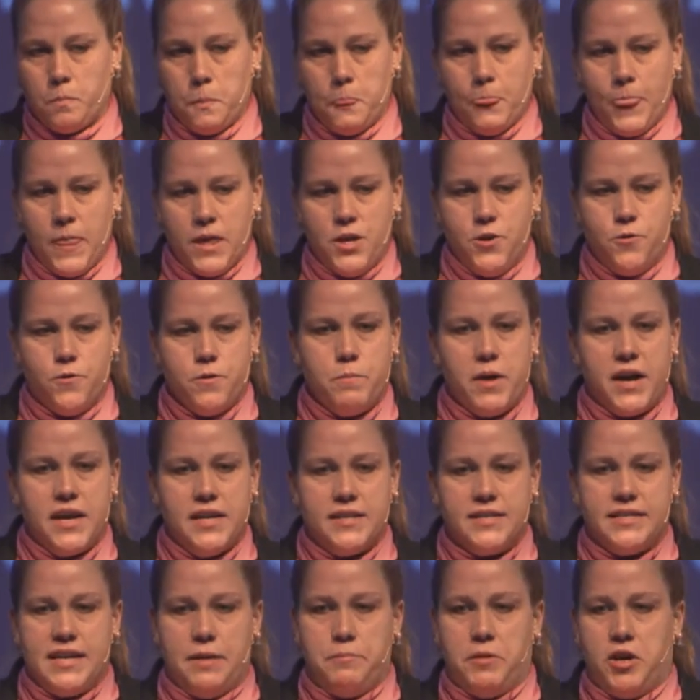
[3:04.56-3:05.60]
You can buy a
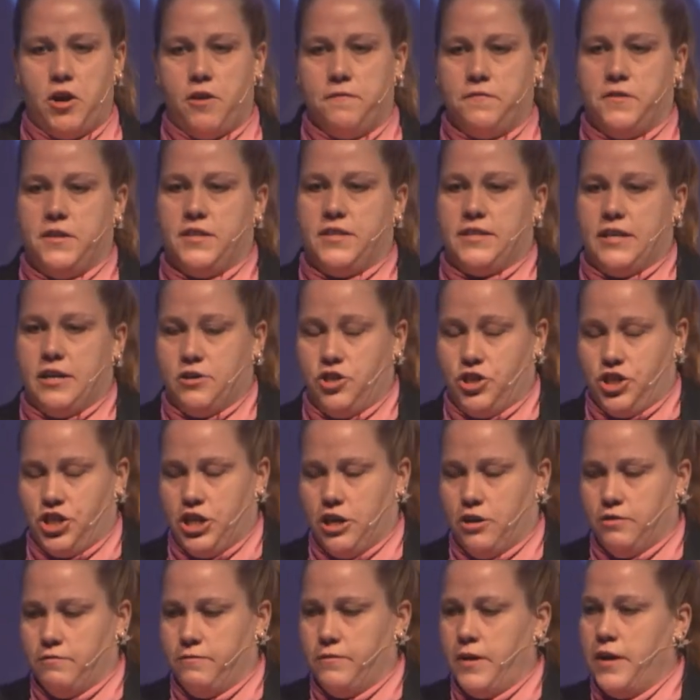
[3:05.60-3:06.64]

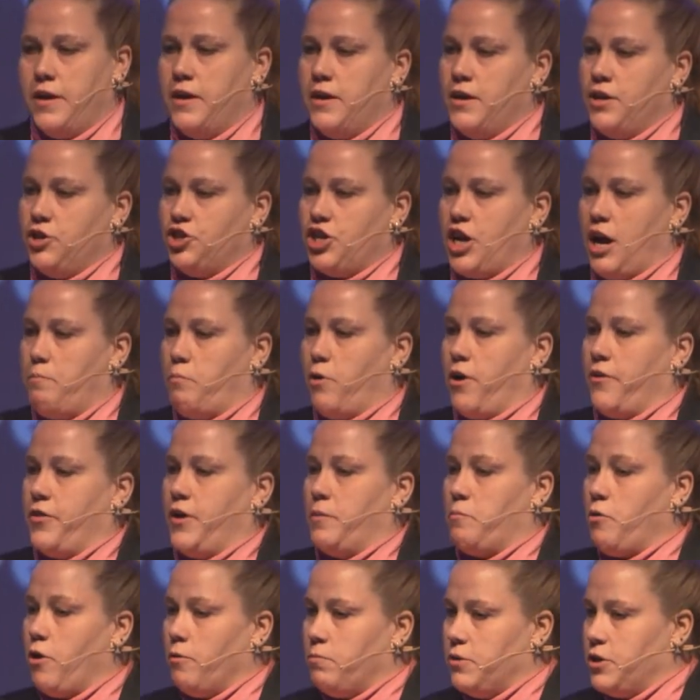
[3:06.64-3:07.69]
semi-off-the-shelf chatbot that
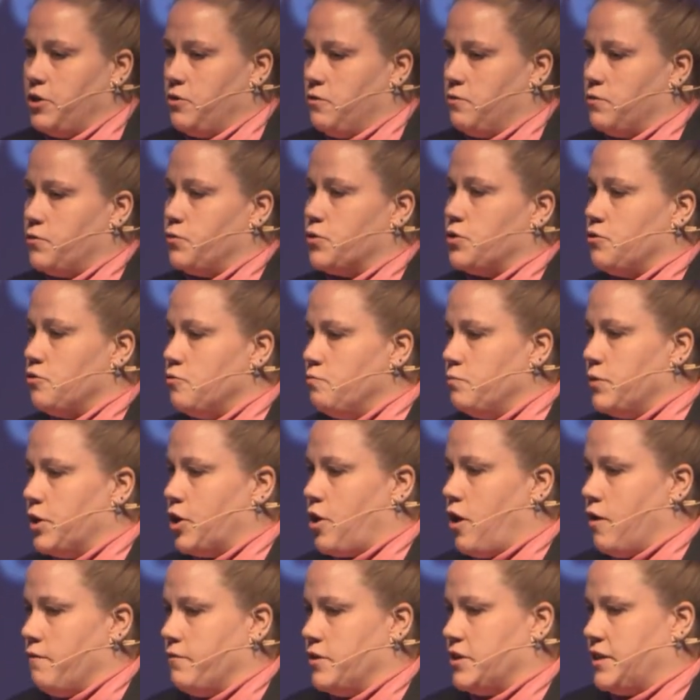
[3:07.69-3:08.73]
probably knows recruitment
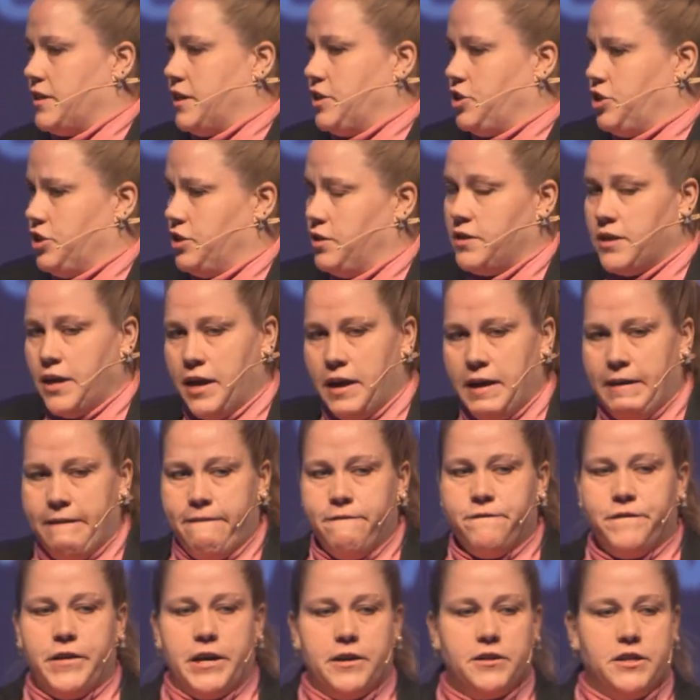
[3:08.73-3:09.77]
conversations
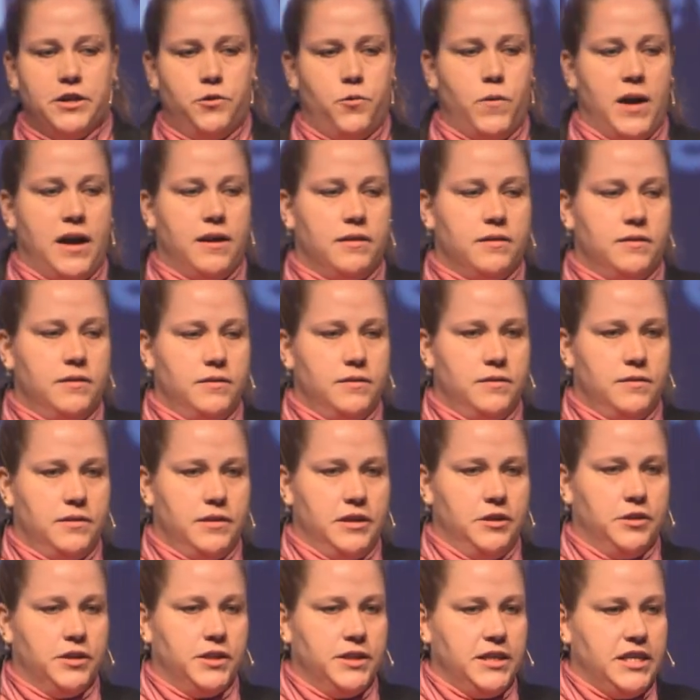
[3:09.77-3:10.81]
fairly well.
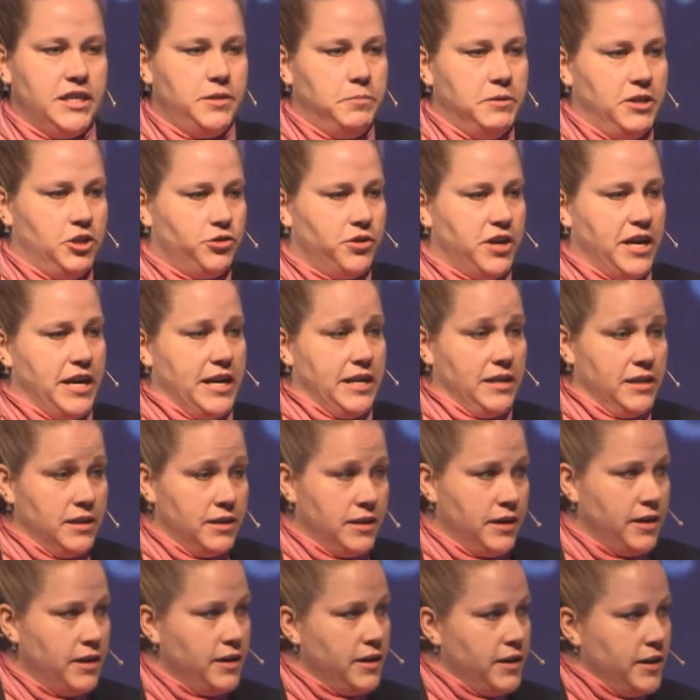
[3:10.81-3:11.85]
They'll need to be trained
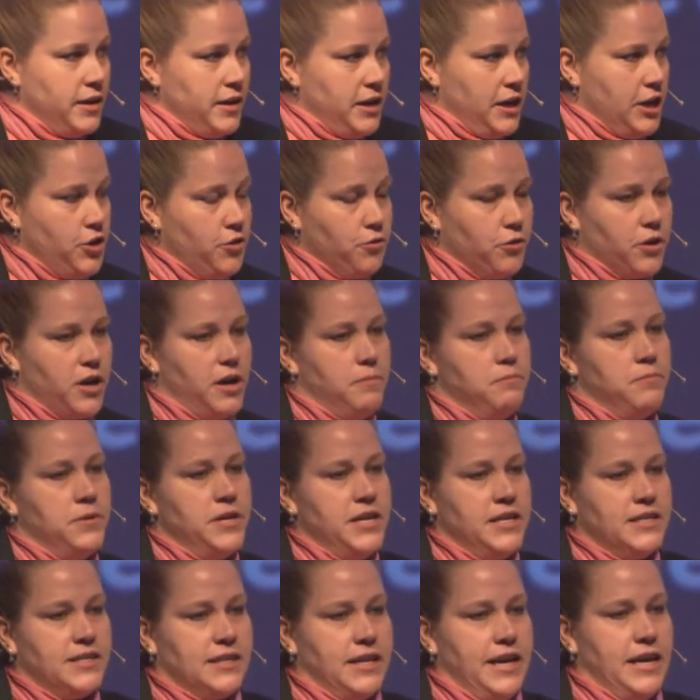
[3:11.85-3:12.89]
in your
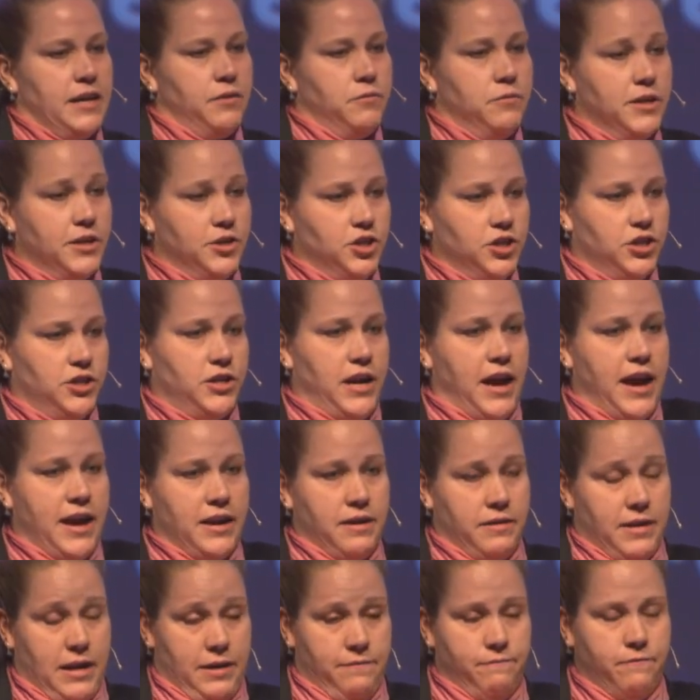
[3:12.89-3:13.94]
company's language
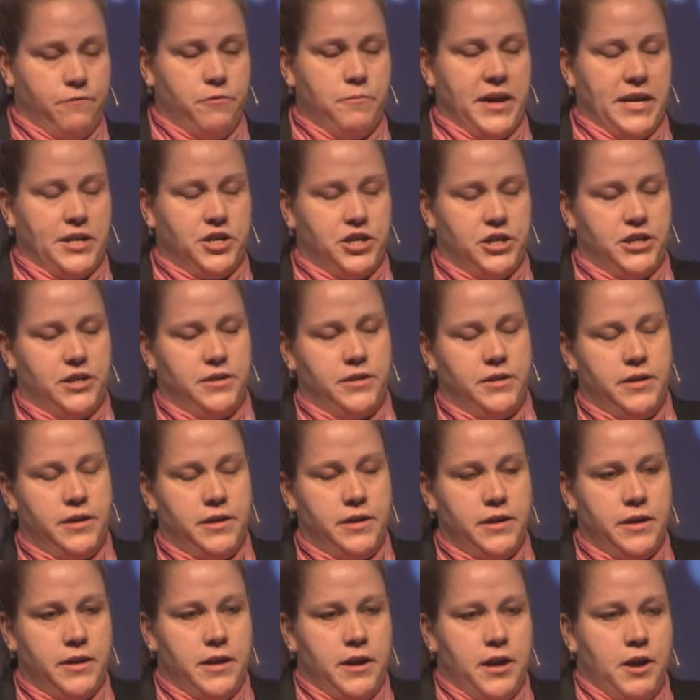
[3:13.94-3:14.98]
and information.
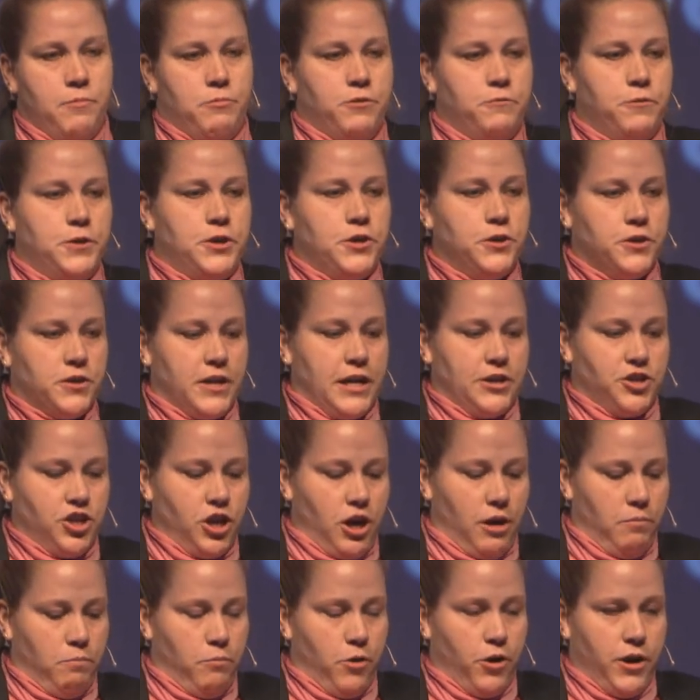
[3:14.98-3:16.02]
But if we took that
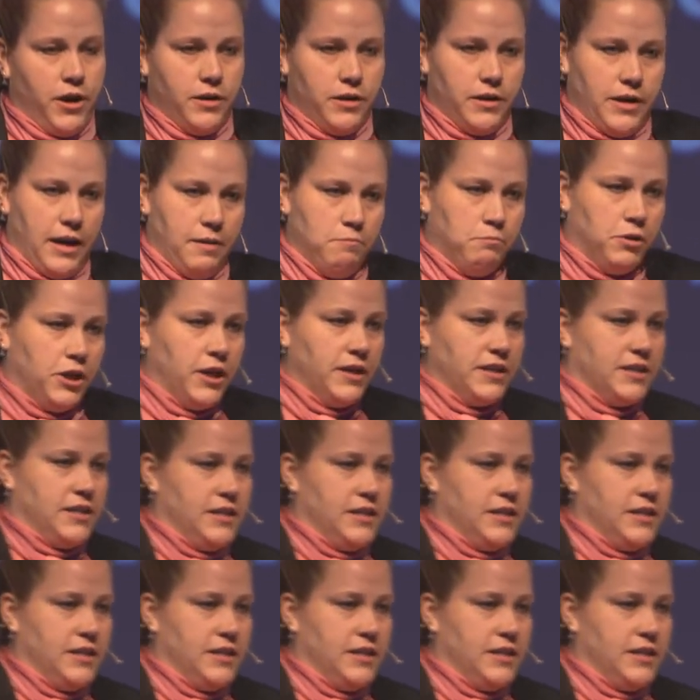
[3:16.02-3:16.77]
chatbot and plunked it